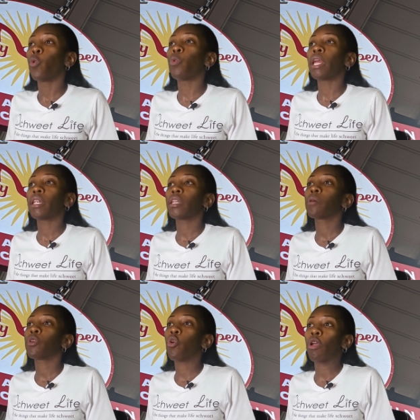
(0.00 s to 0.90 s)
We ended
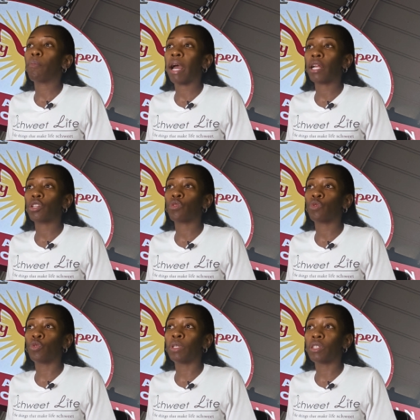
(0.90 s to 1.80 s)
up going back to the
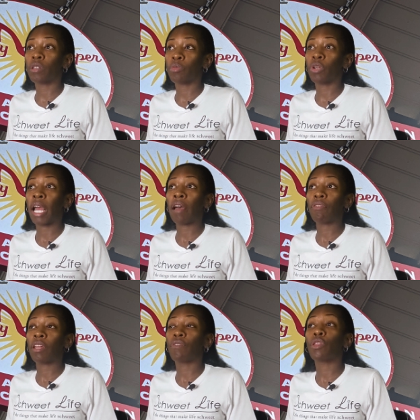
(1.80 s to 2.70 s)
Ruby Slipper
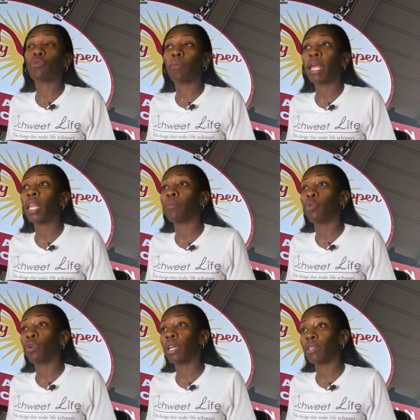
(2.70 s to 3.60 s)
Café for the remaining
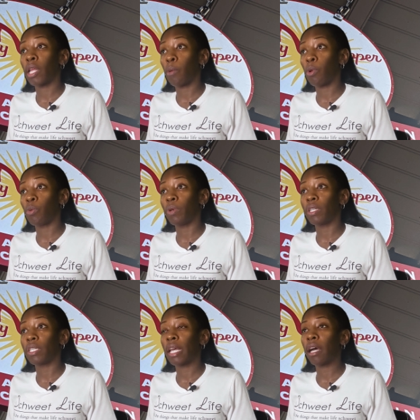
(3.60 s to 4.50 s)
mornings that we were in
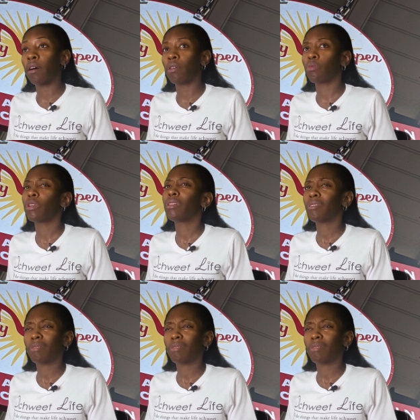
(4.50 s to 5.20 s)
town. We